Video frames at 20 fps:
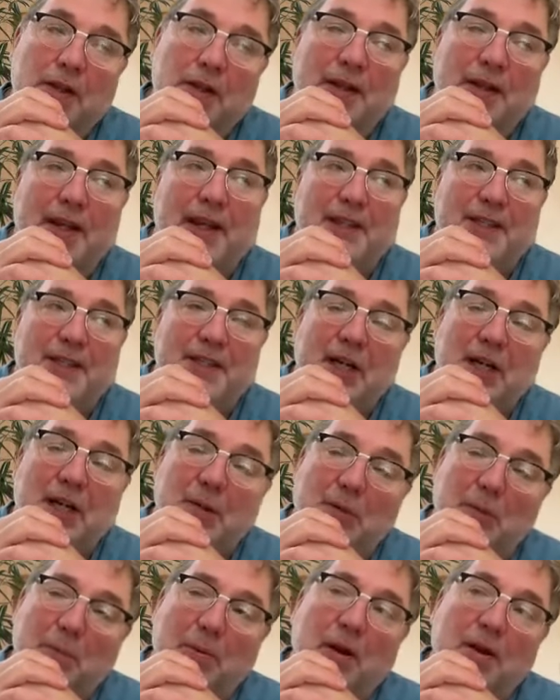like he has
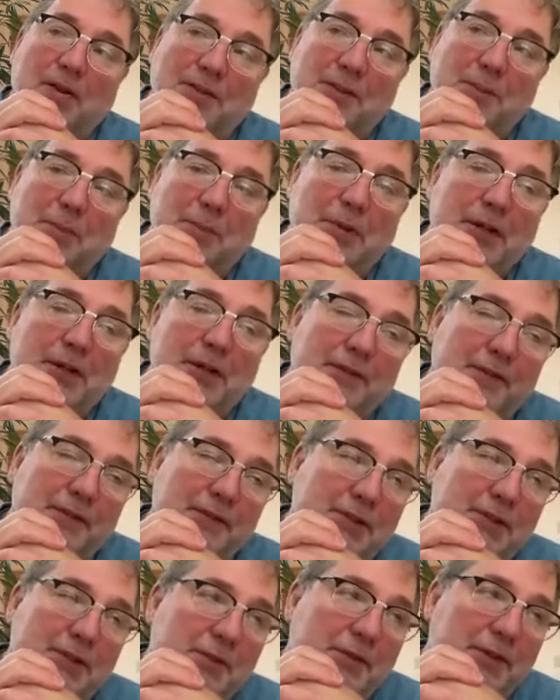cerebral palsy, pretty
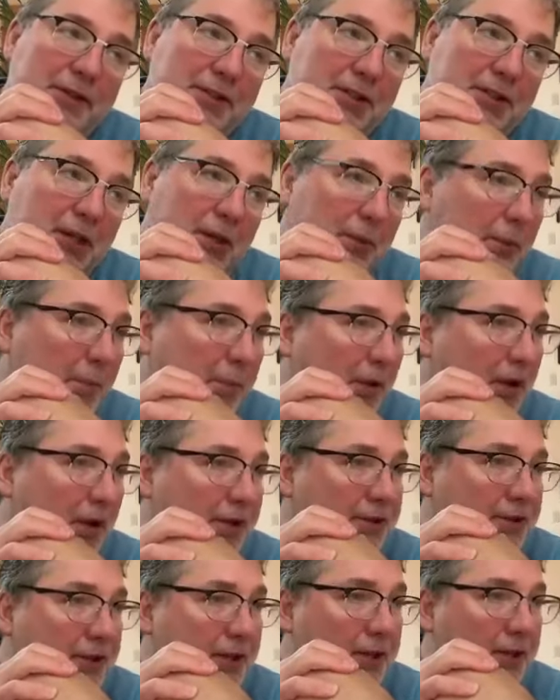severe cerebral
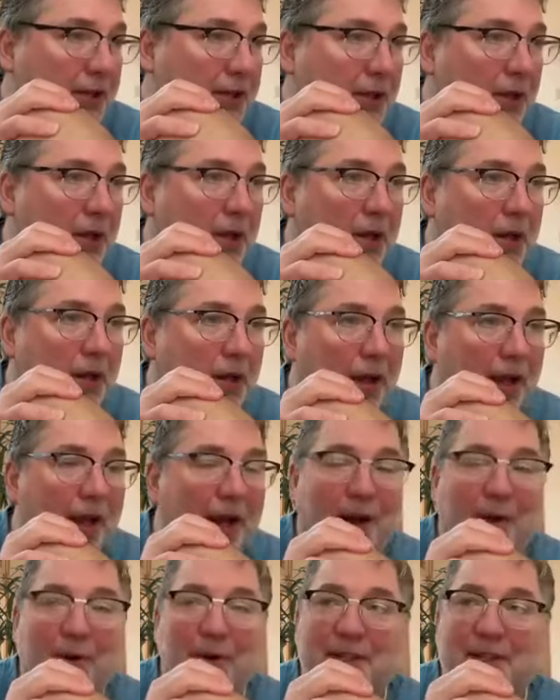palsy.
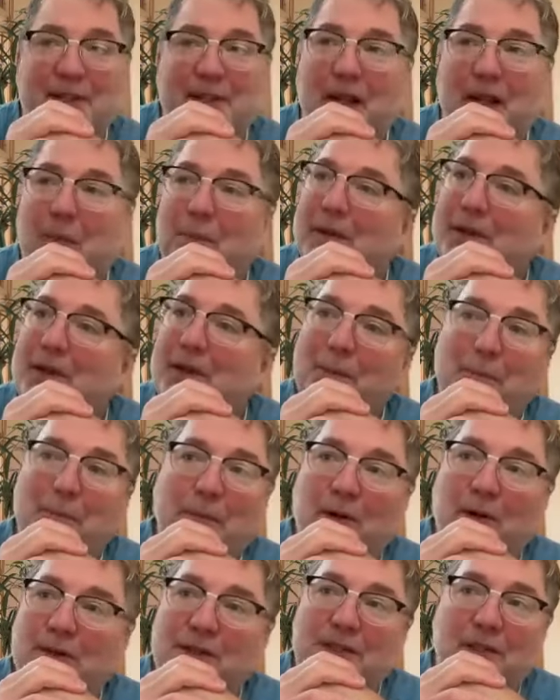And I always tell him, but your
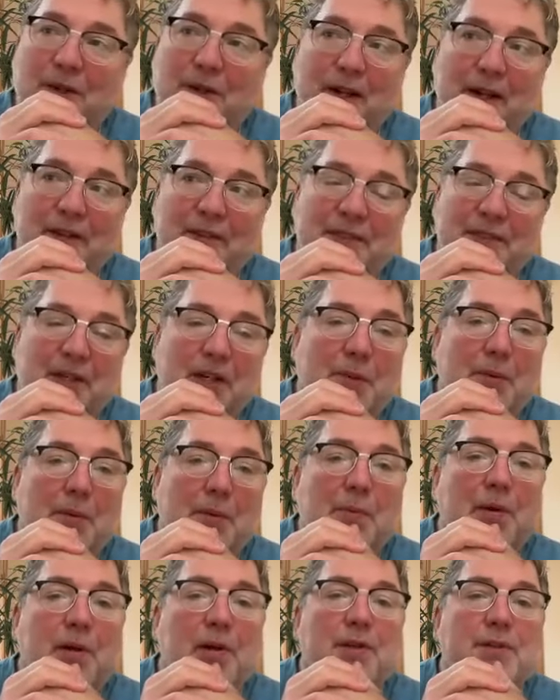bones don't have
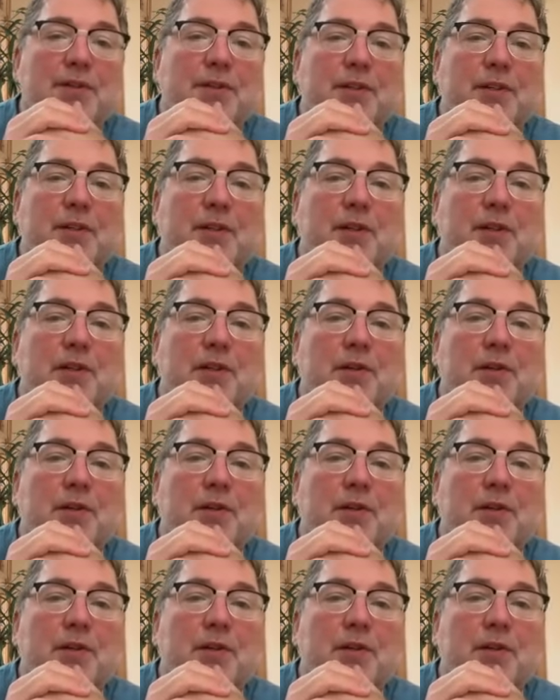cerebral palsy,